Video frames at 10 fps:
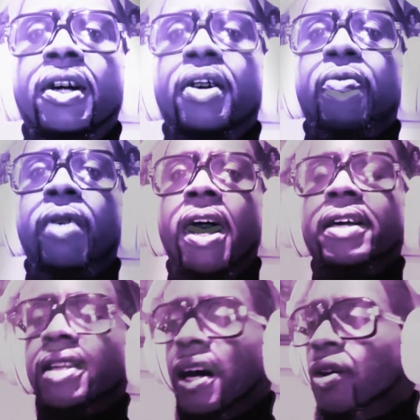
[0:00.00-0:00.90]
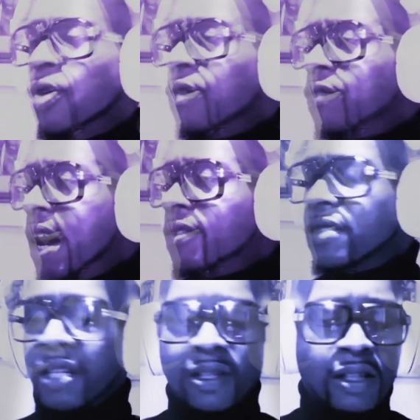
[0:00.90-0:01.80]
Why not all 5 of these
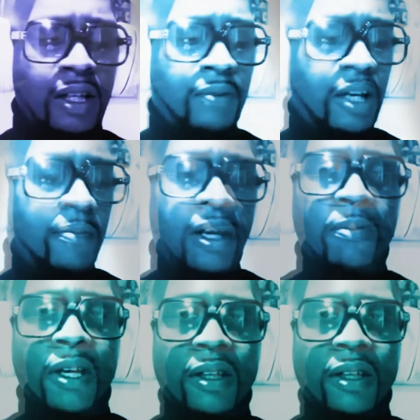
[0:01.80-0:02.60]
ladies get up there and make money?